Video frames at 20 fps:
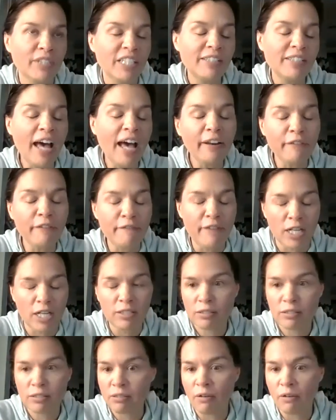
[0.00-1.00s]
side
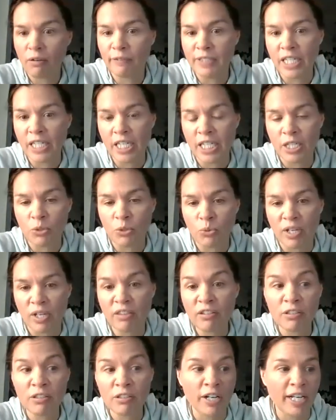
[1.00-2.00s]
effects of dealing
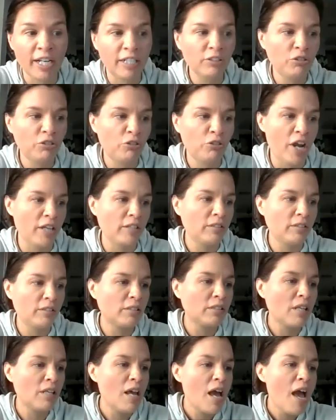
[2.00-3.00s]
with chronic
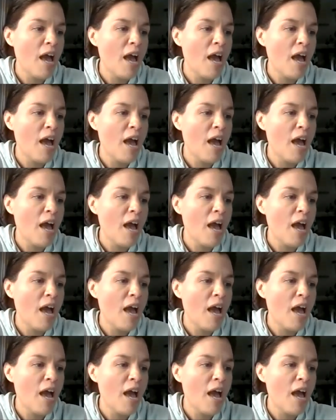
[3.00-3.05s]
stress.